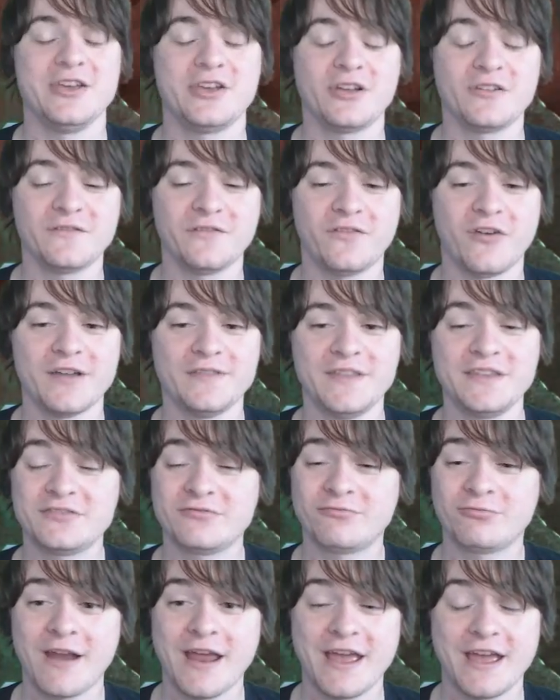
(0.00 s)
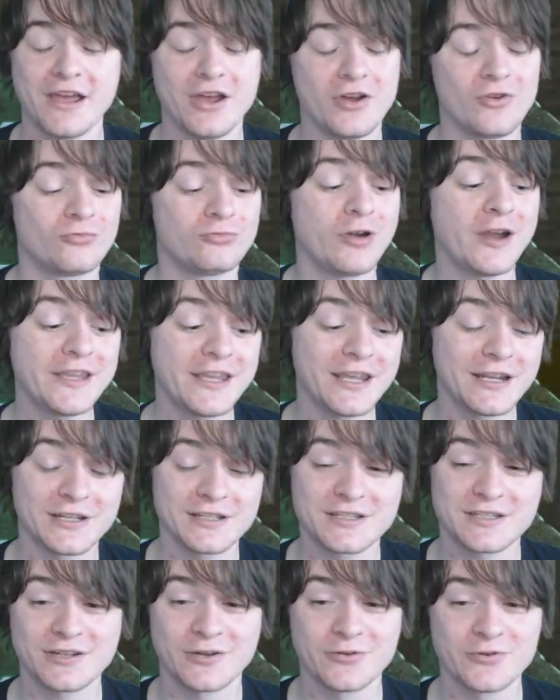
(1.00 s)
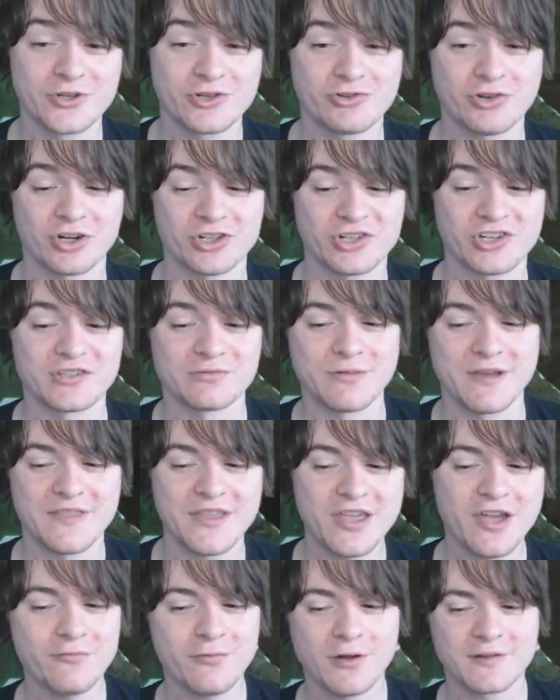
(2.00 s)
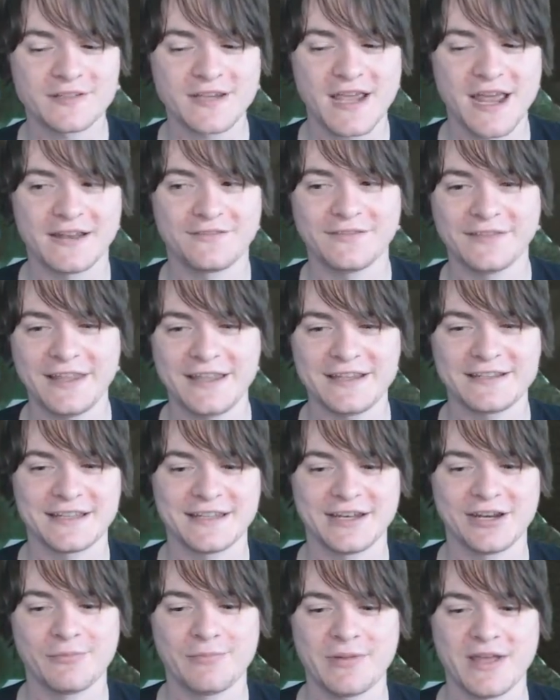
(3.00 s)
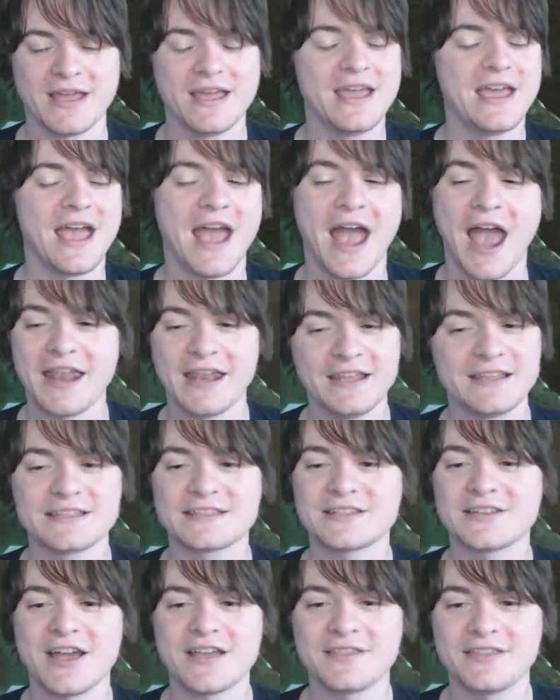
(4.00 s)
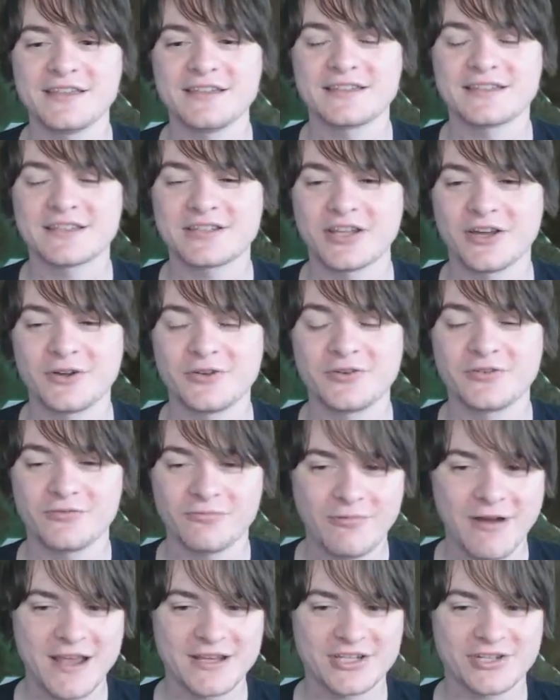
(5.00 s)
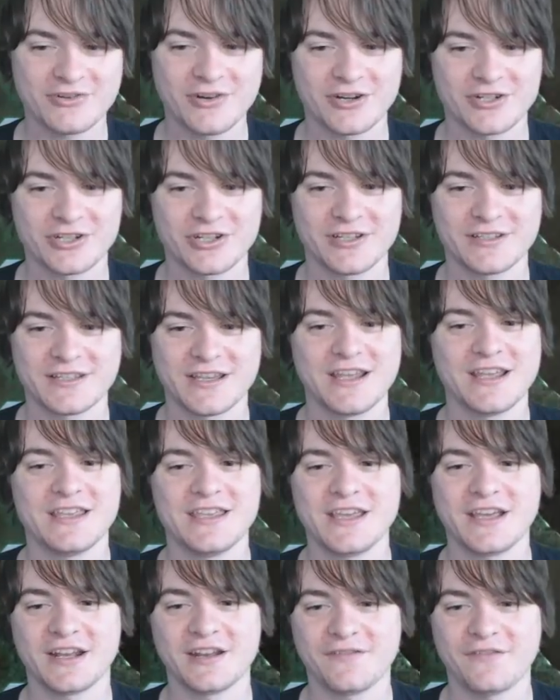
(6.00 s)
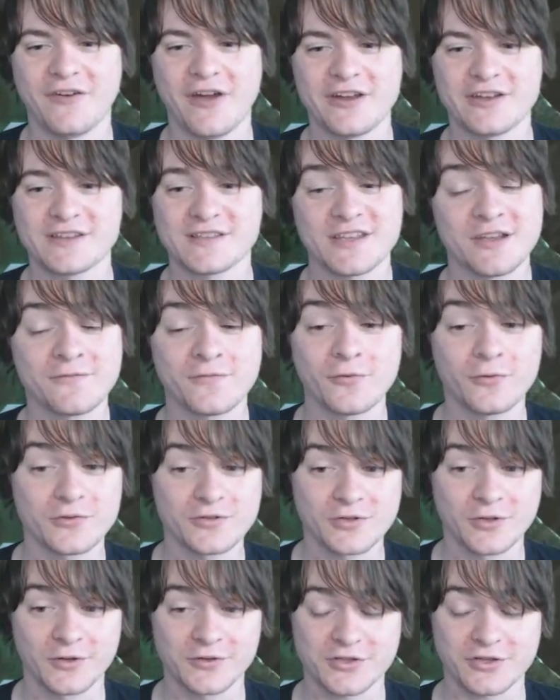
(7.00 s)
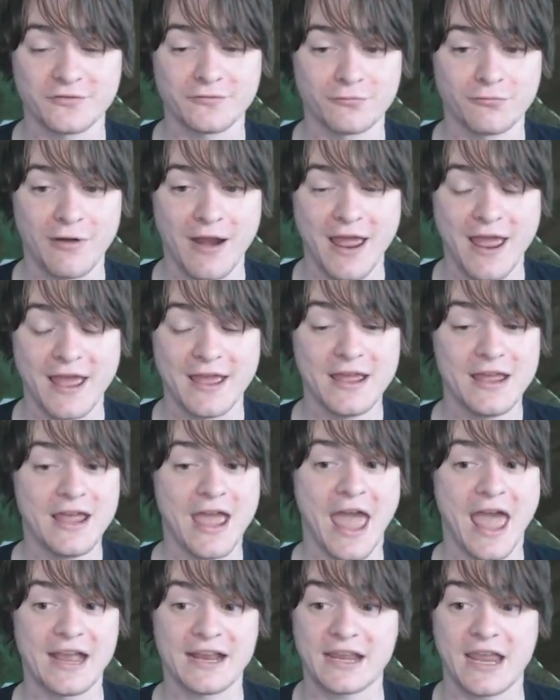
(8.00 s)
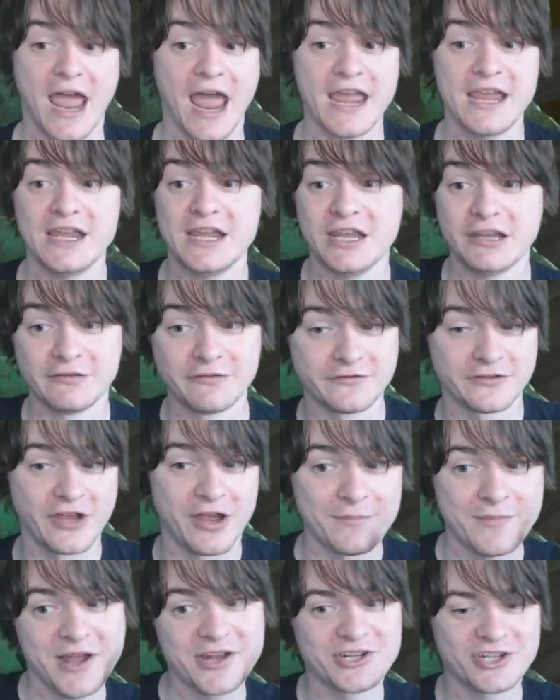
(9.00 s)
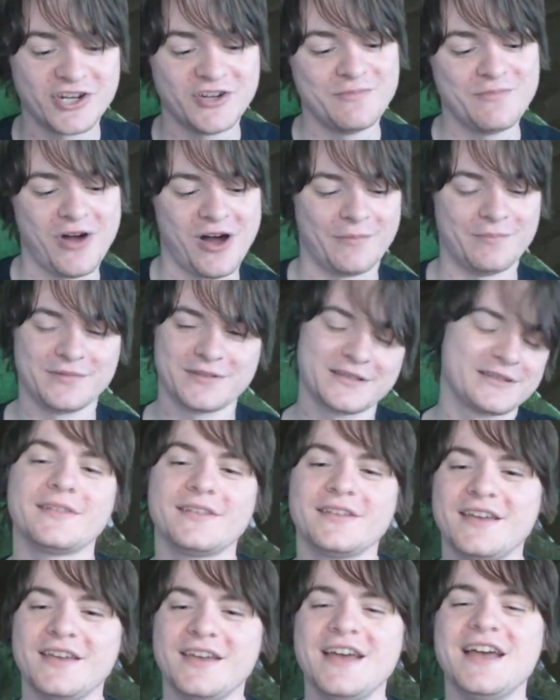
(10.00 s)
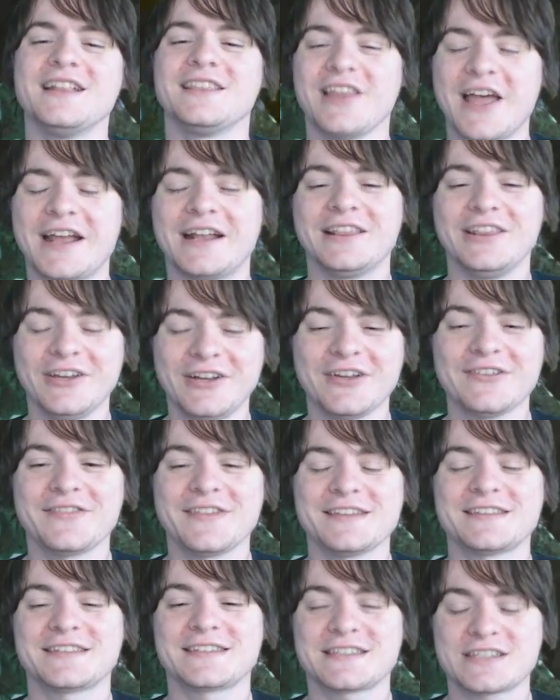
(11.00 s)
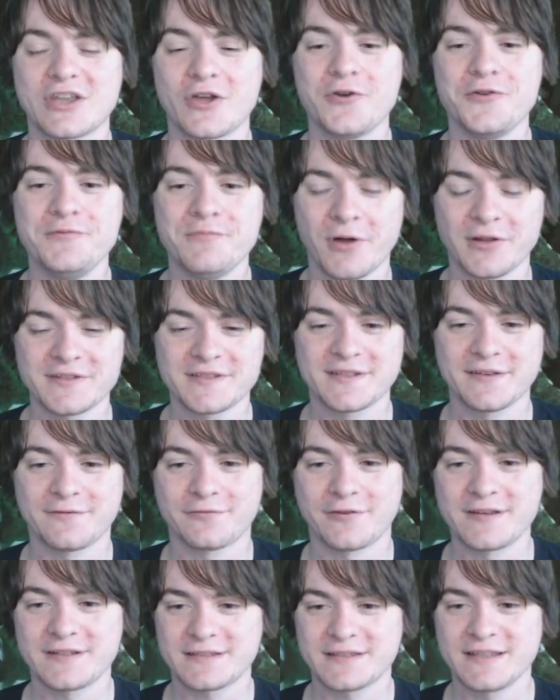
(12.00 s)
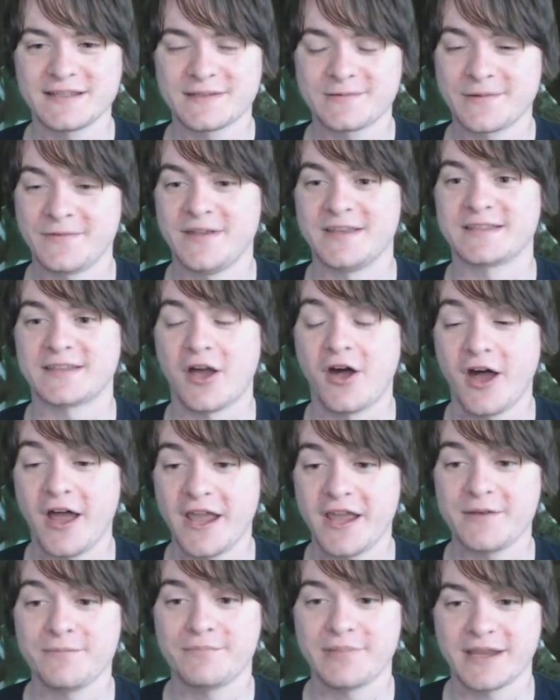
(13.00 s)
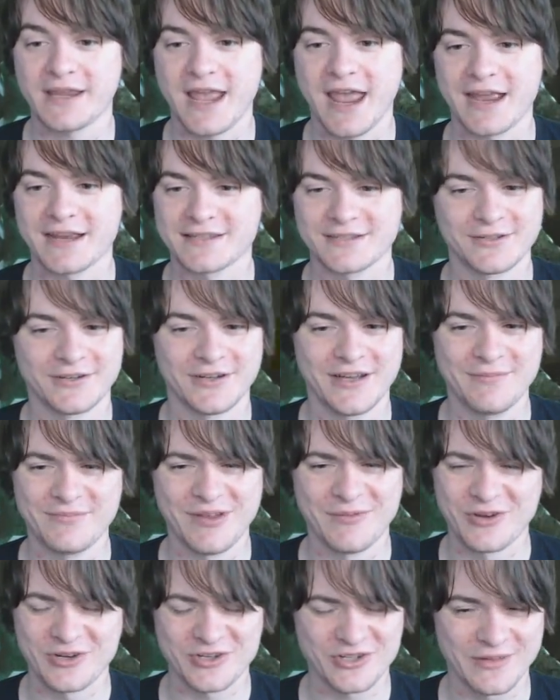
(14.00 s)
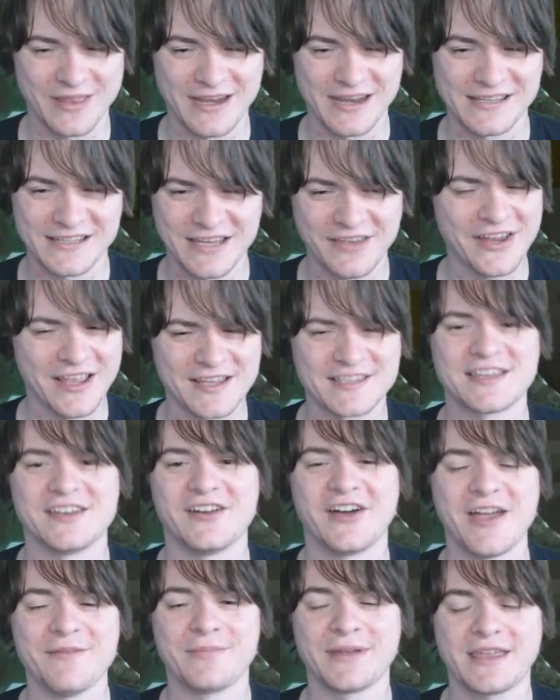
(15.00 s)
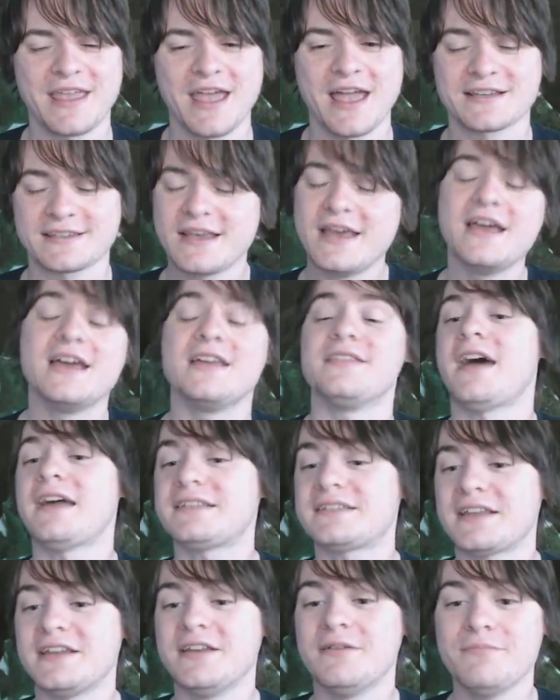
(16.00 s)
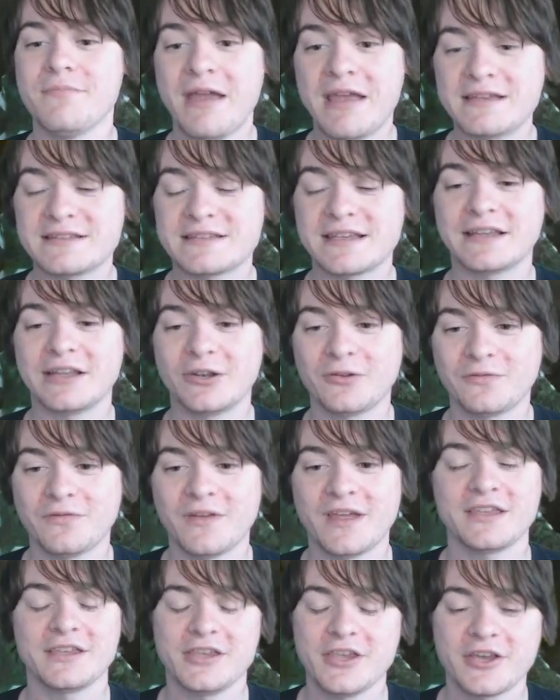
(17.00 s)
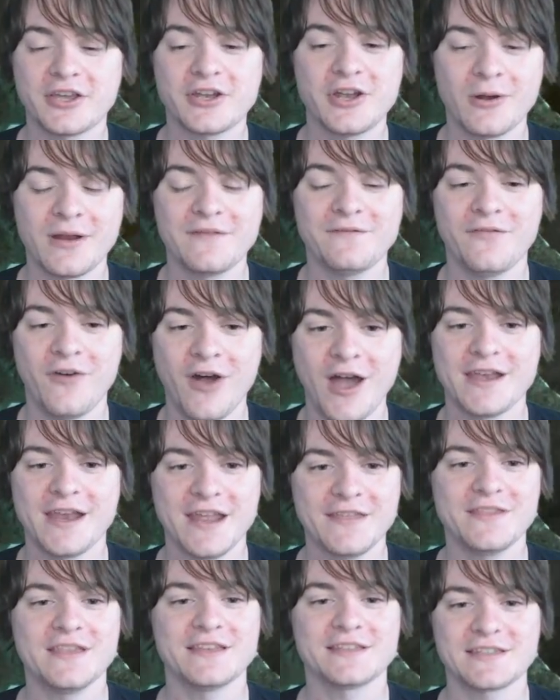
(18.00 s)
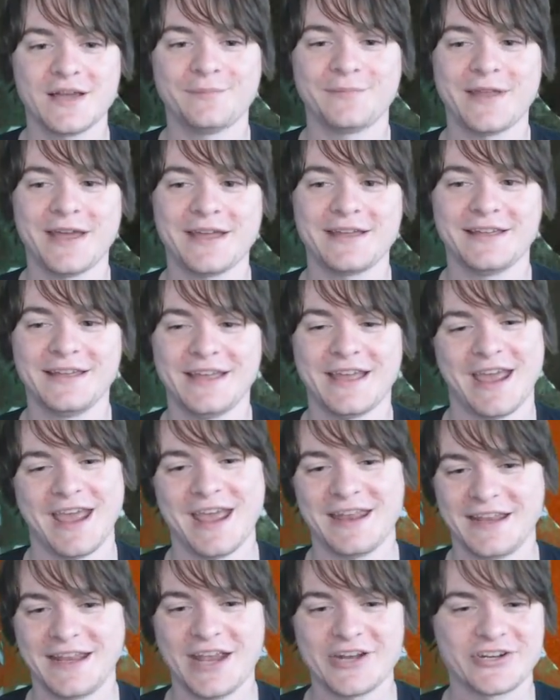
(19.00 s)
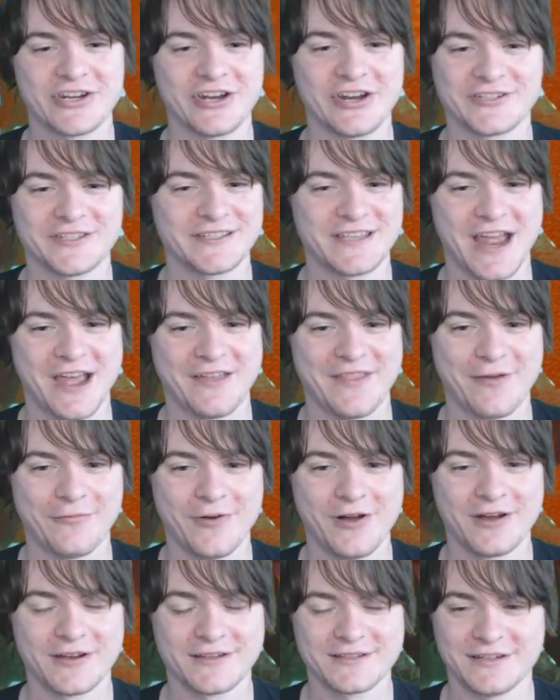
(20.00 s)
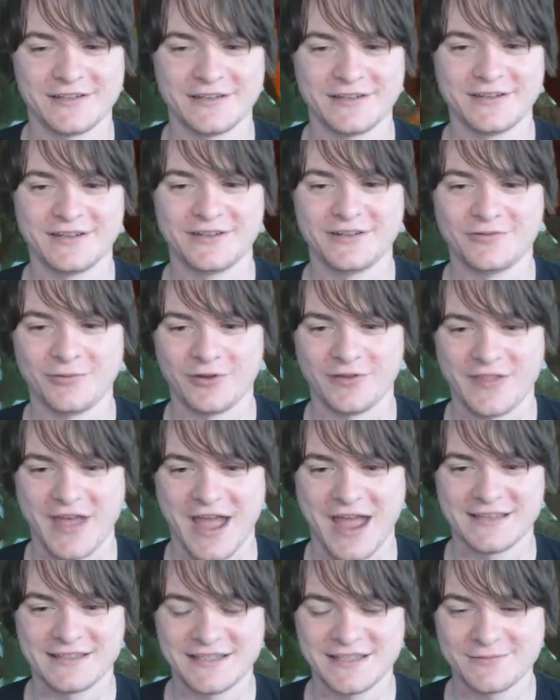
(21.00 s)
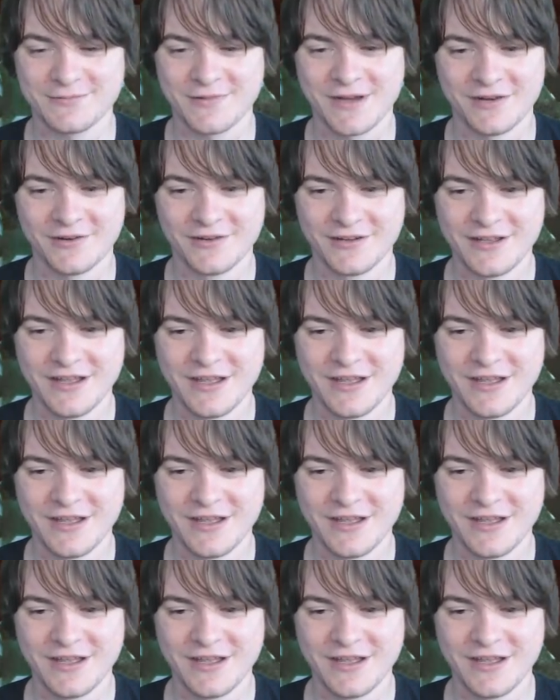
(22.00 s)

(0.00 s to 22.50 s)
can find these rare, regular stone structures where the overworld's kind of leaked a little bit. And inside these stone rare structures, you're going to find yourself all sorts of rare cave dimension mobs. Like, look at this stone monster, for instance, with his iron pickaxe, or I'm not sure what that is. I think it's an iron pickaxe. That's an amazing little thing you can only find in this update. And in case you're curious as to how that works and what that is as well,